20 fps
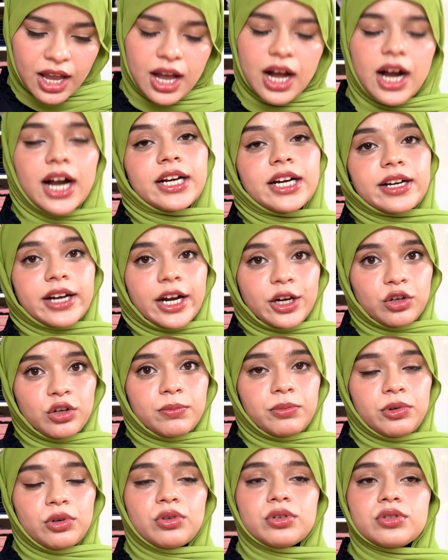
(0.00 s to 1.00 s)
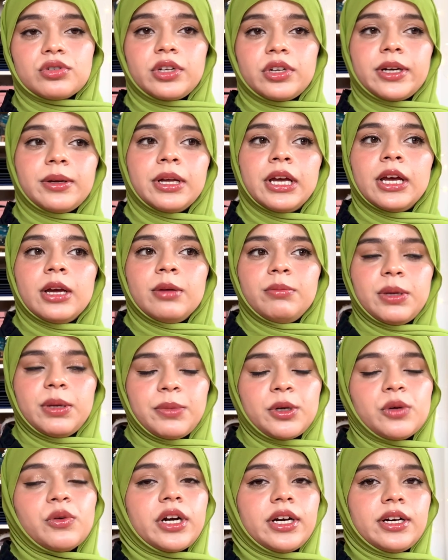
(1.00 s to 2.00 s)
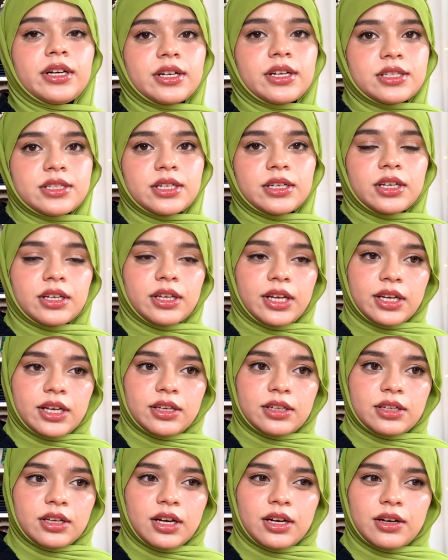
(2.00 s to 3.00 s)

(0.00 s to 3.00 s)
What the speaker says: I'll try to upload so that people who are interested in get